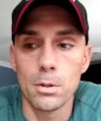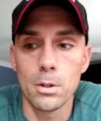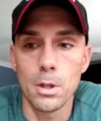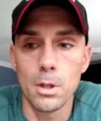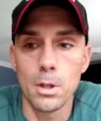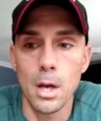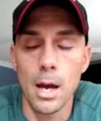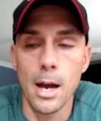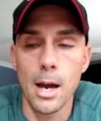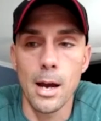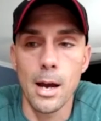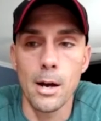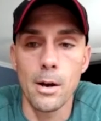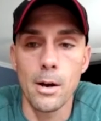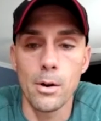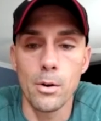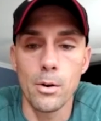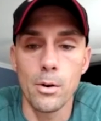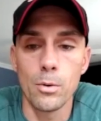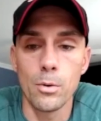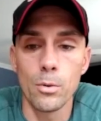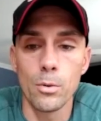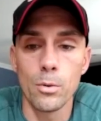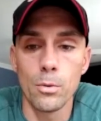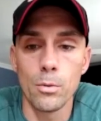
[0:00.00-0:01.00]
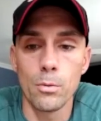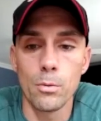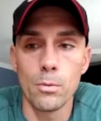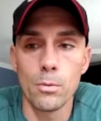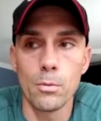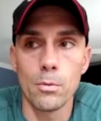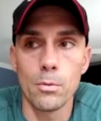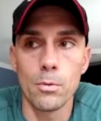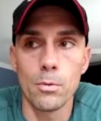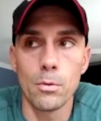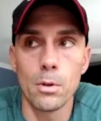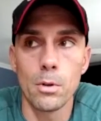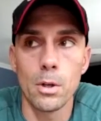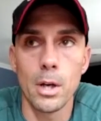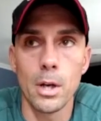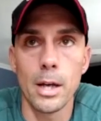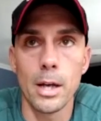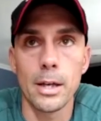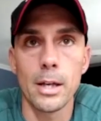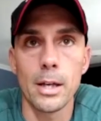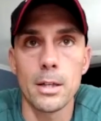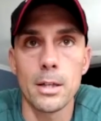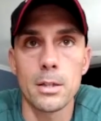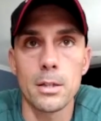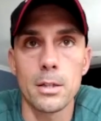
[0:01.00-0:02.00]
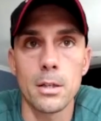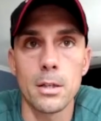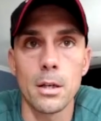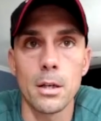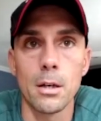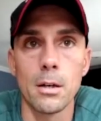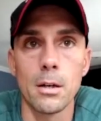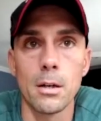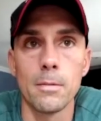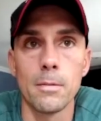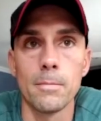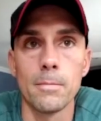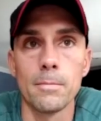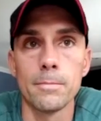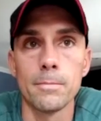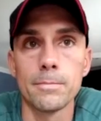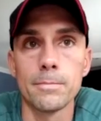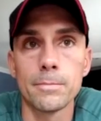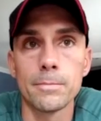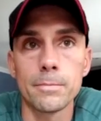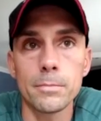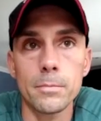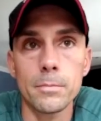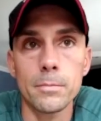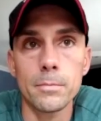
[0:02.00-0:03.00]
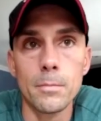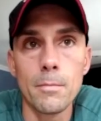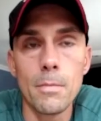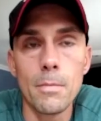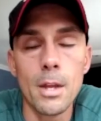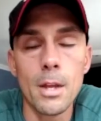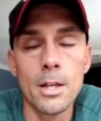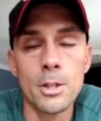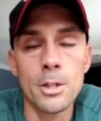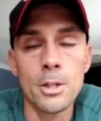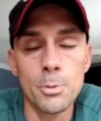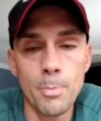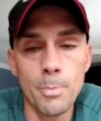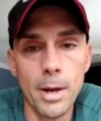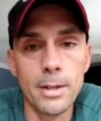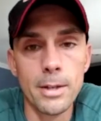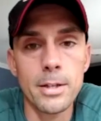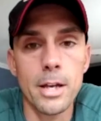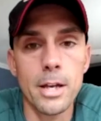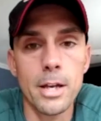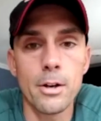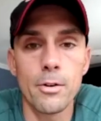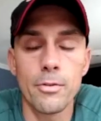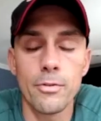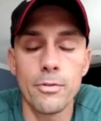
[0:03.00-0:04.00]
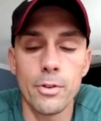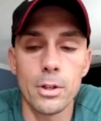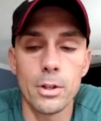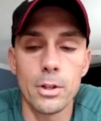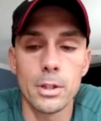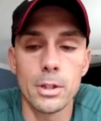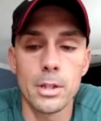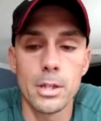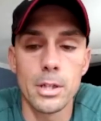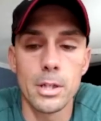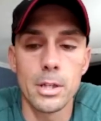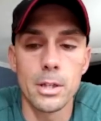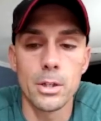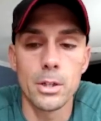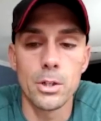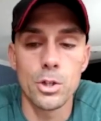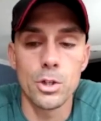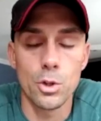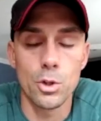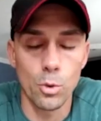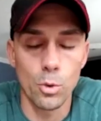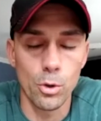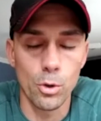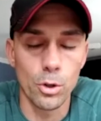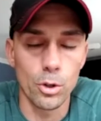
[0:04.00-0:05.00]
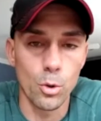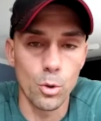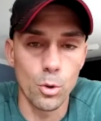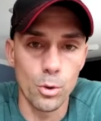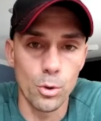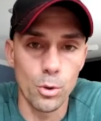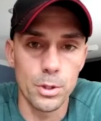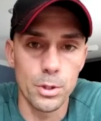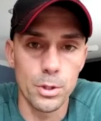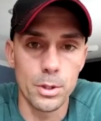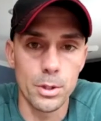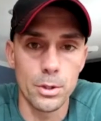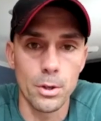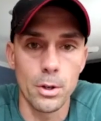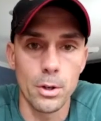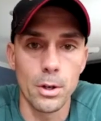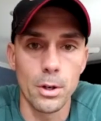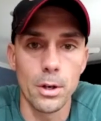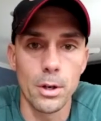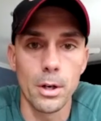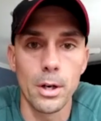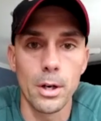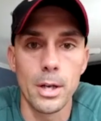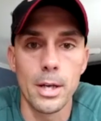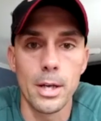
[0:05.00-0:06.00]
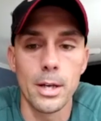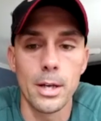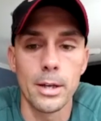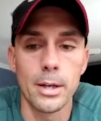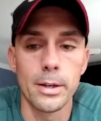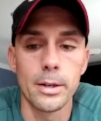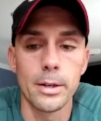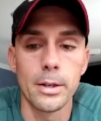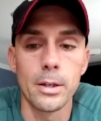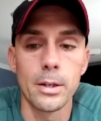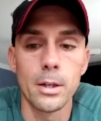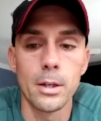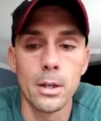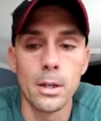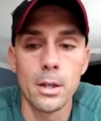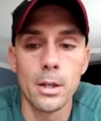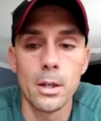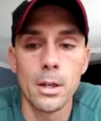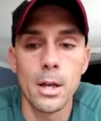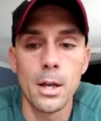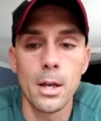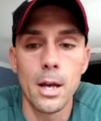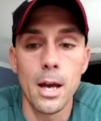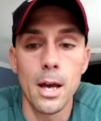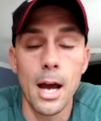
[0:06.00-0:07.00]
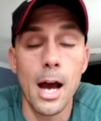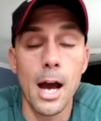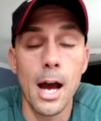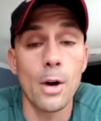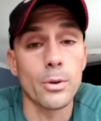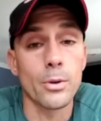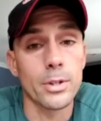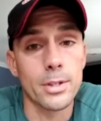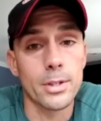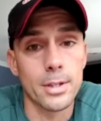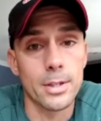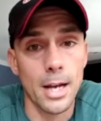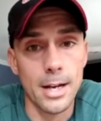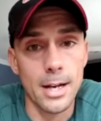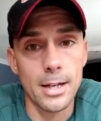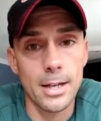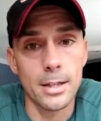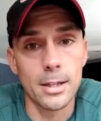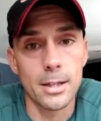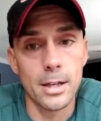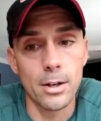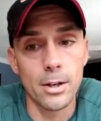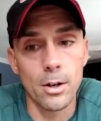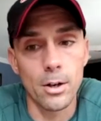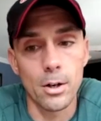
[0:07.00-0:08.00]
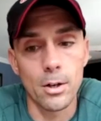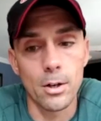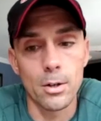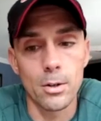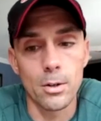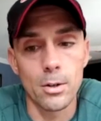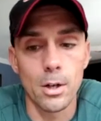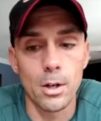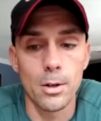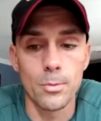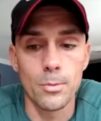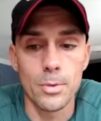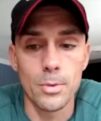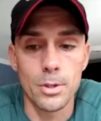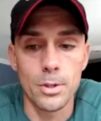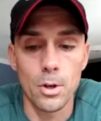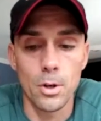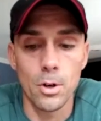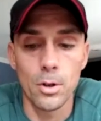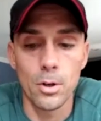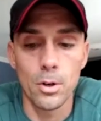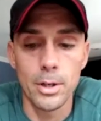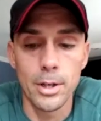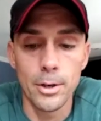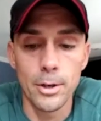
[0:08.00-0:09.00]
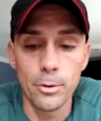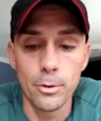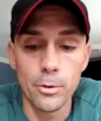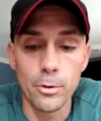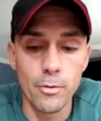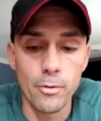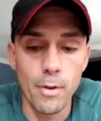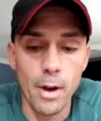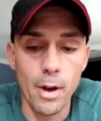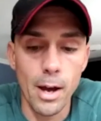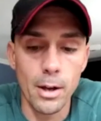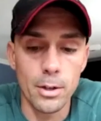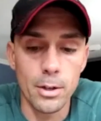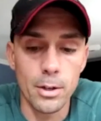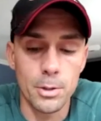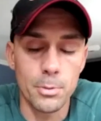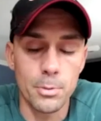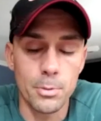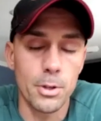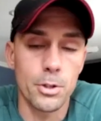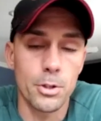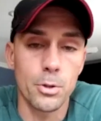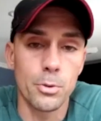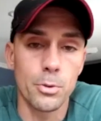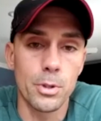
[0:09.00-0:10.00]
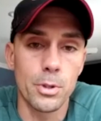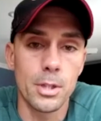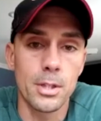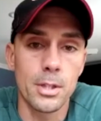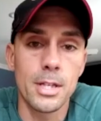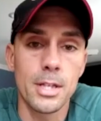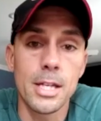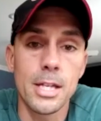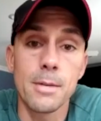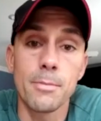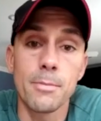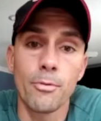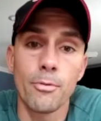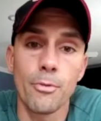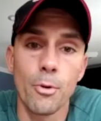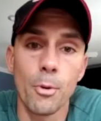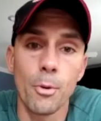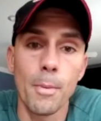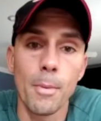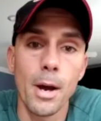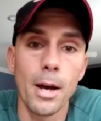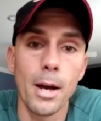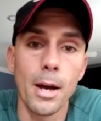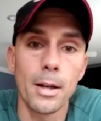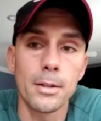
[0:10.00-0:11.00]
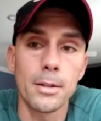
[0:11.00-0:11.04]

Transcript: how, I guess, spectator friendly shorter courses are and how exciting they are. We saw in Hildervat, especially with the team format,